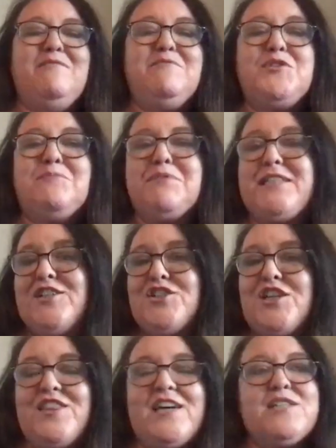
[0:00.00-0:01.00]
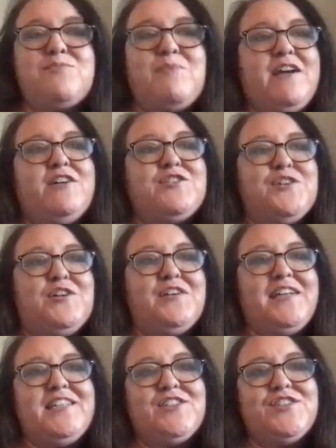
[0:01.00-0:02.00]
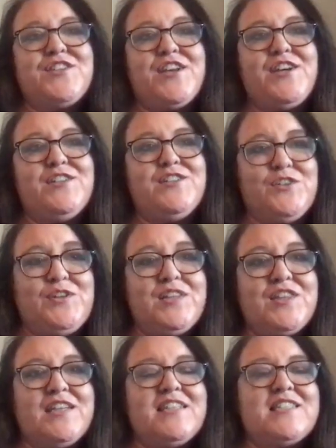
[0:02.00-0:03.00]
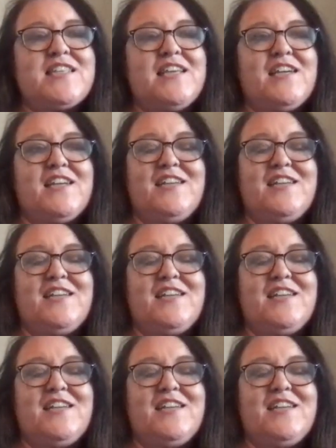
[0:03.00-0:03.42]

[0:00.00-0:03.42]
So potentially that's why our songwriters are out doing things like,